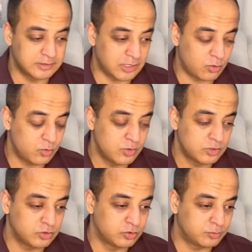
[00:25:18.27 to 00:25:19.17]
now,
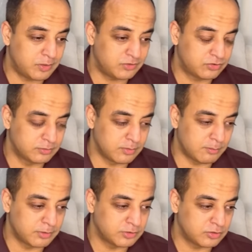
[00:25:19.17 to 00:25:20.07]
you must
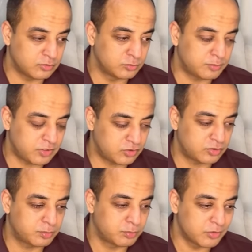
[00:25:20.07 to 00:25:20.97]
remember that you
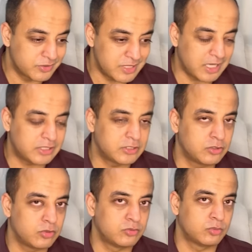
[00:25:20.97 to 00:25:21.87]
must protect
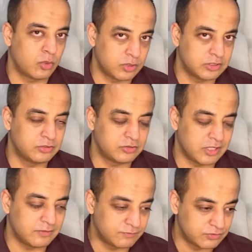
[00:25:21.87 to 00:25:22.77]
your knowledge
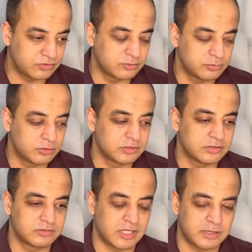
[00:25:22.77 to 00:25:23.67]
and wisdom during
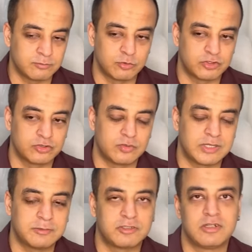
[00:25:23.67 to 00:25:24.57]
this time, which is
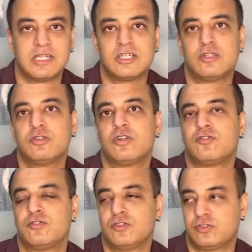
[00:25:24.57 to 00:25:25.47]
very much linked to your
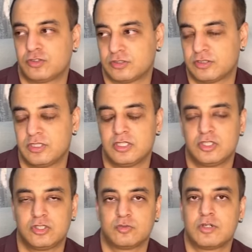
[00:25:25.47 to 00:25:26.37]
future,
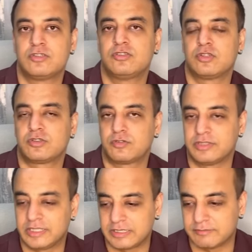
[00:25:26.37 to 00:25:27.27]
towards your
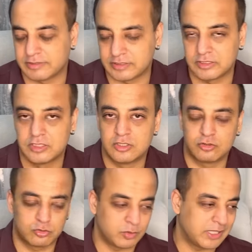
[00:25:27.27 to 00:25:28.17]
creativity.
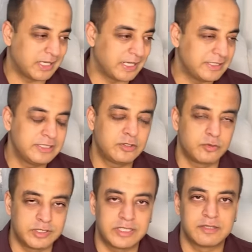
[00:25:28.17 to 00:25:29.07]
So, any
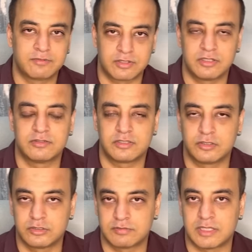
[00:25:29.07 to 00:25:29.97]
creative skills that you
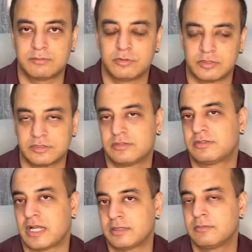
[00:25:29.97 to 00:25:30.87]
develop during this
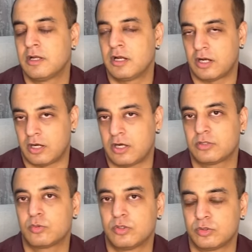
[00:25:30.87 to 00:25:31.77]
time are
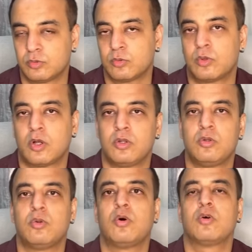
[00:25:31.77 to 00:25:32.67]
going to go a
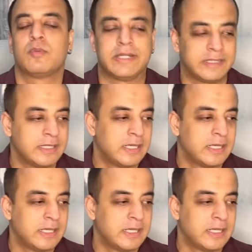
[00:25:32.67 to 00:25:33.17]
long way.